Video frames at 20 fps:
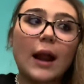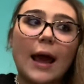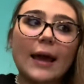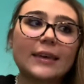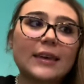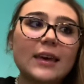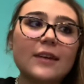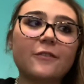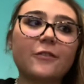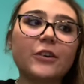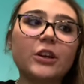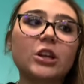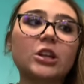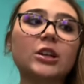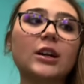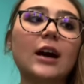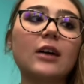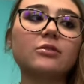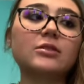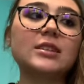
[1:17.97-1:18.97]
I can't figure it
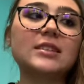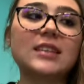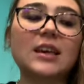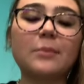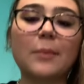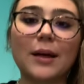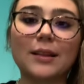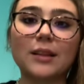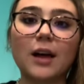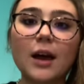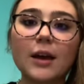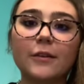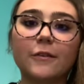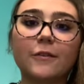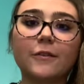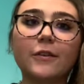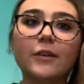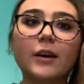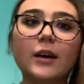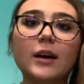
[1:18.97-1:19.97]
out to save my
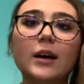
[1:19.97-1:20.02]
life.